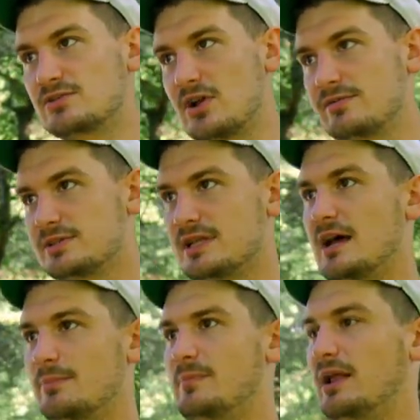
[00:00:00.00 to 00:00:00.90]
a Trevor
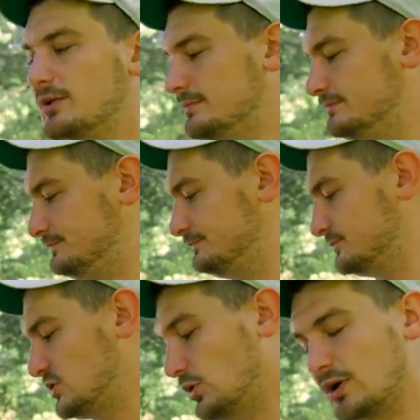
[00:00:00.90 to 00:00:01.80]
Staub propeller.
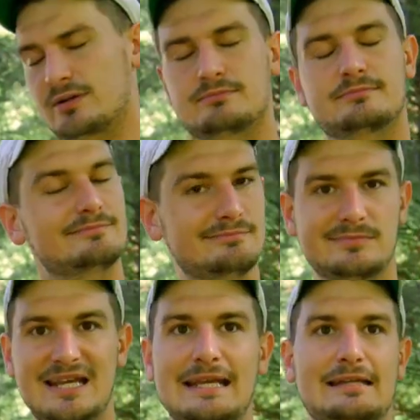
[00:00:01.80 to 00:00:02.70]
Torque. torque. Trevor
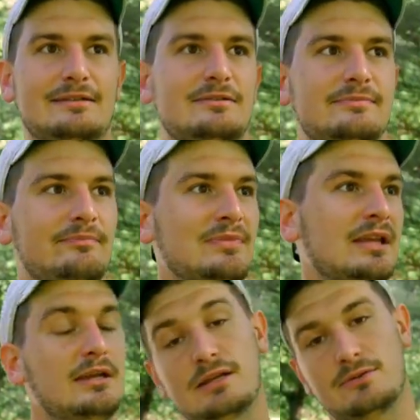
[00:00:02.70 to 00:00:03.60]
Staub signature torque.
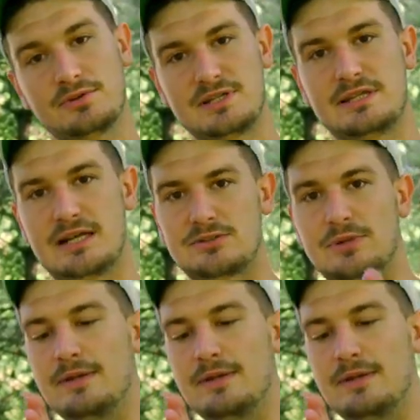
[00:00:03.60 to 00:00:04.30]
We'll see you in the next one.